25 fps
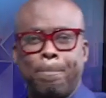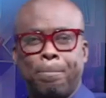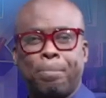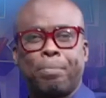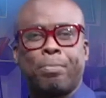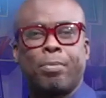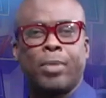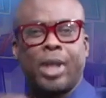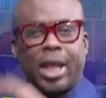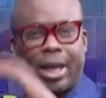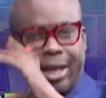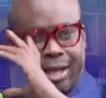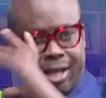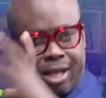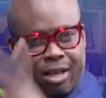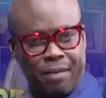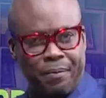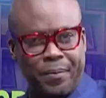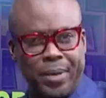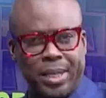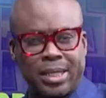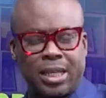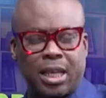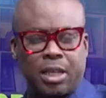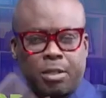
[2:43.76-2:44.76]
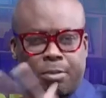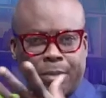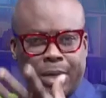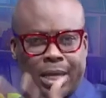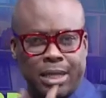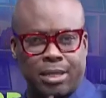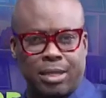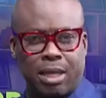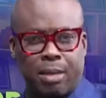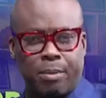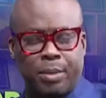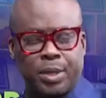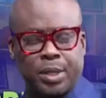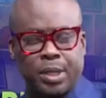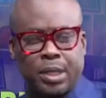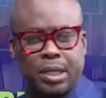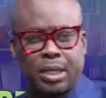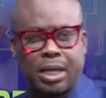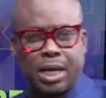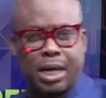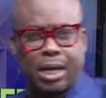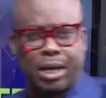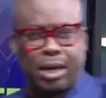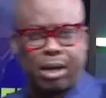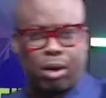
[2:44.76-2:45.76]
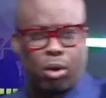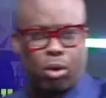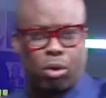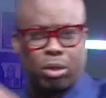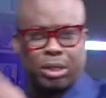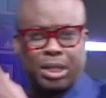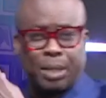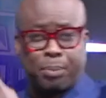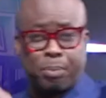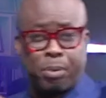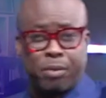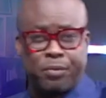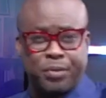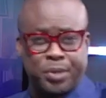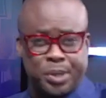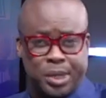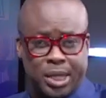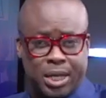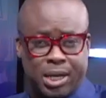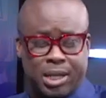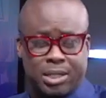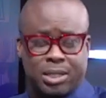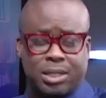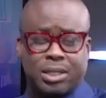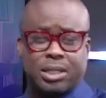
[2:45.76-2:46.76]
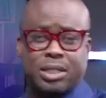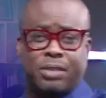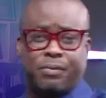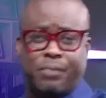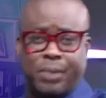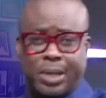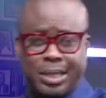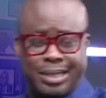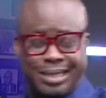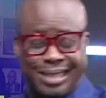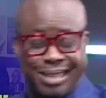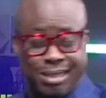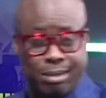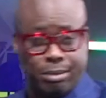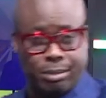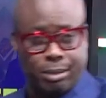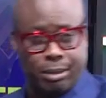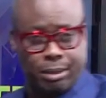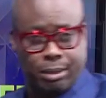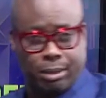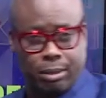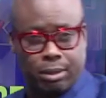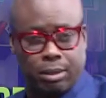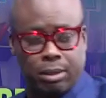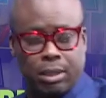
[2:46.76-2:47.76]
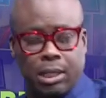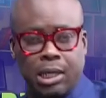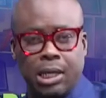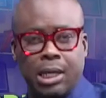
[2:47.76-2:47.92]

that a government has been established in Ghana called the Provisional National Defense Council.